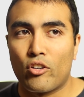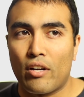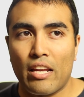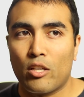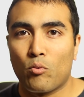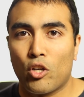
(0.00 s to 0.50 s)
heard
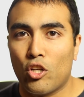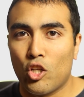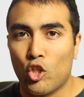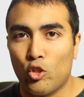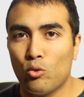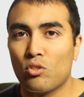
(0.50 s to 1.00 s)

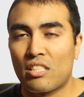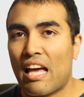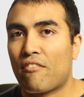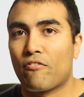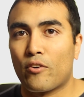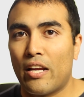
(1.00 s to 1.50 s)
anyone use
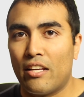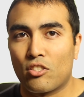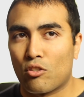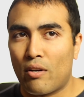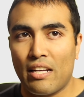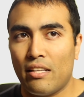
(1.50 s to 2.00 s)
that
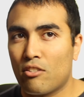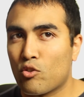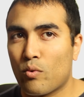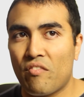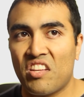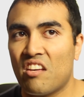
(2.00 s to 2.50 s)
phrase or any
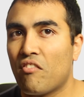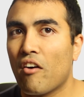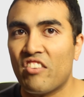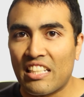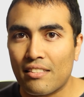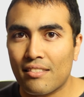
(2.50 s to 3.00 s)
derivative
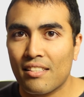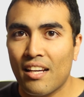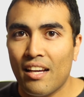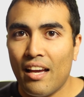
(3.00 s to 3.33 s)
of it